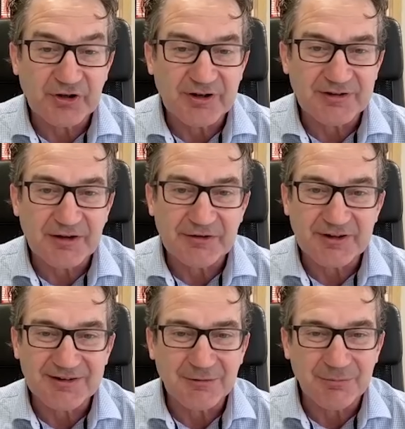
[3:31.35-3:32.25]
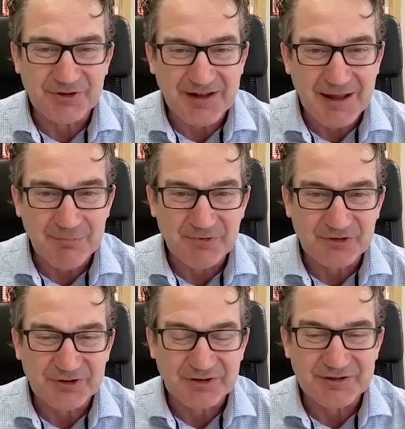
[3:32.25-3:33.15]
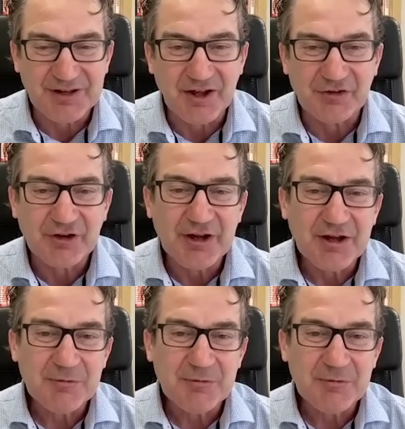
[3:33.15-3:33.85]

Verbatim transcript: and nothing obviously happens until it does,